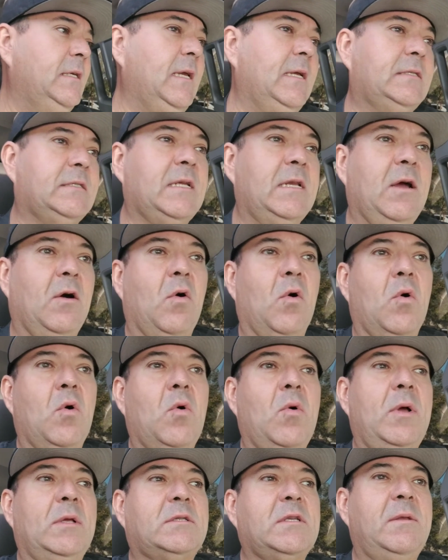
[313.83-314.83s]
it's going to
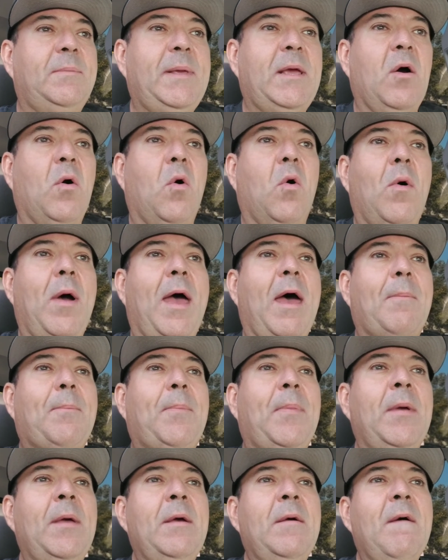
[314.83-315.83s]
whole it's going to be a whole app
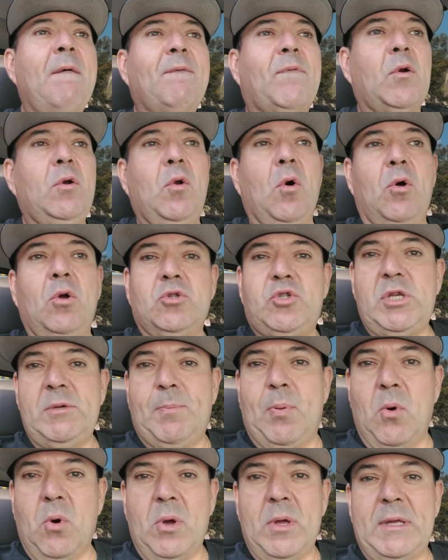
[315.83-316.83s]
for loyalty
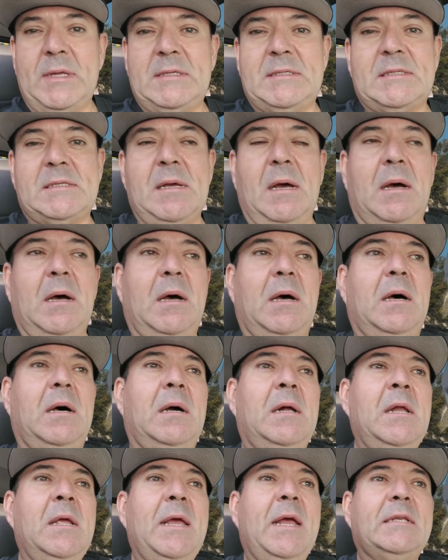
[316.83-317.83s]
points. Uh,
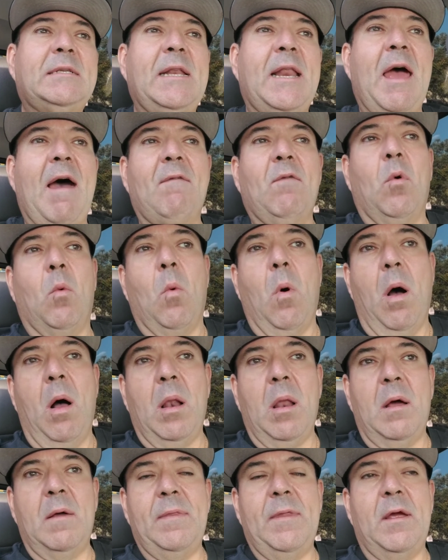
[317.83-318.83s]
it's going to have a
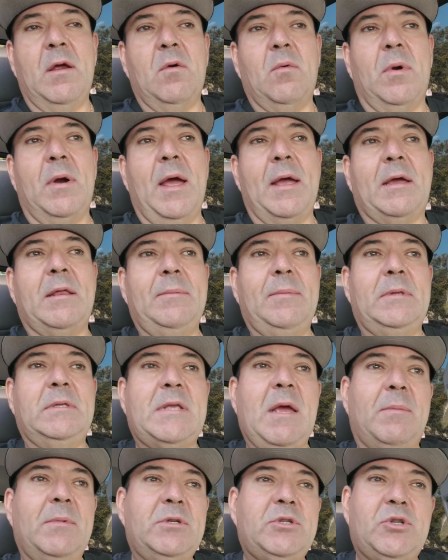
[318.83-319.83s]
wall on there where I can
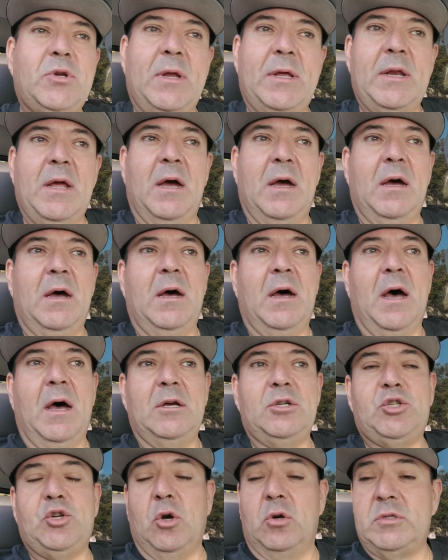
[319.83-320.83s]
demonstrate, uh,
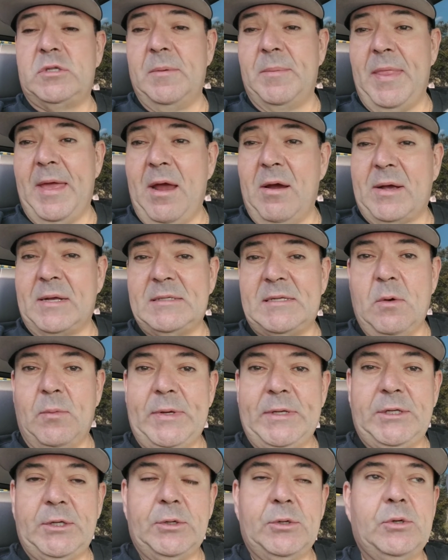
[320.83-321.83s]
uh show some of the haircuts that
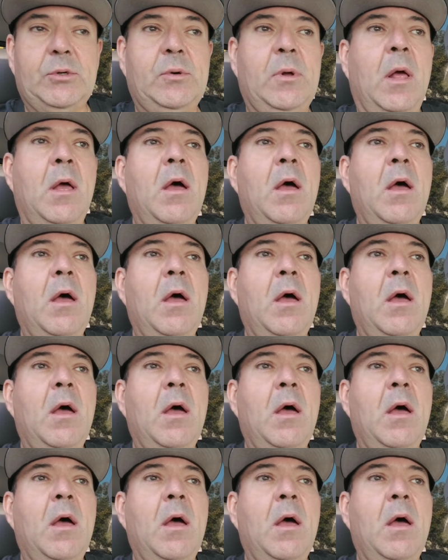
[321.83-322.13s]
we do.